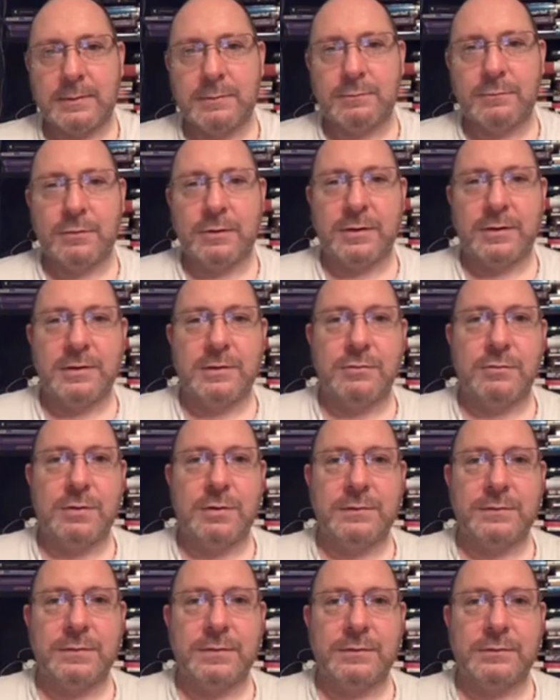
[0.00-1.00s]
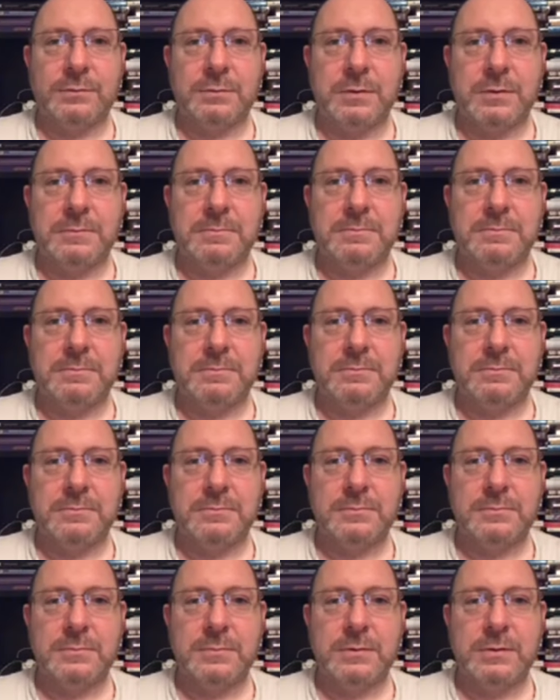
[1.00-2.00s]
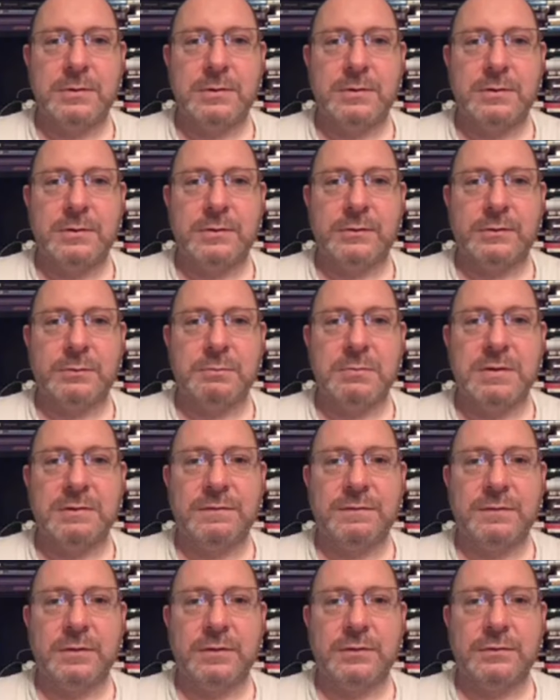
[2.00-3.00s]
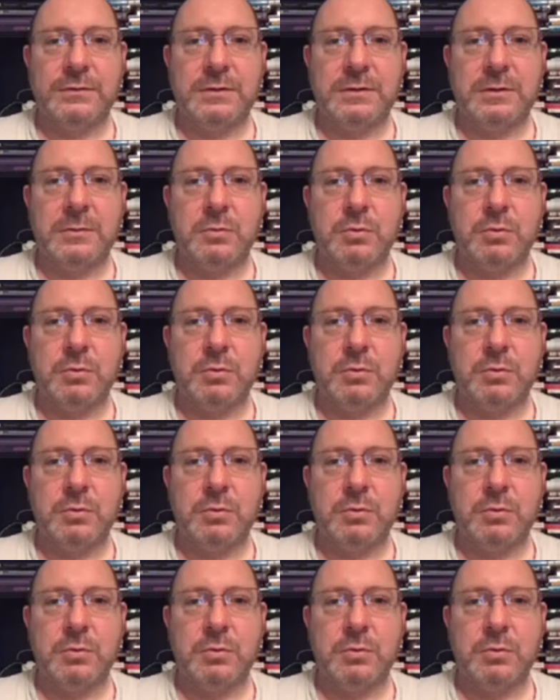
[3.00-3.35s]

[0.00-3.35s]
Right, you ready for this one? It's me first thing in the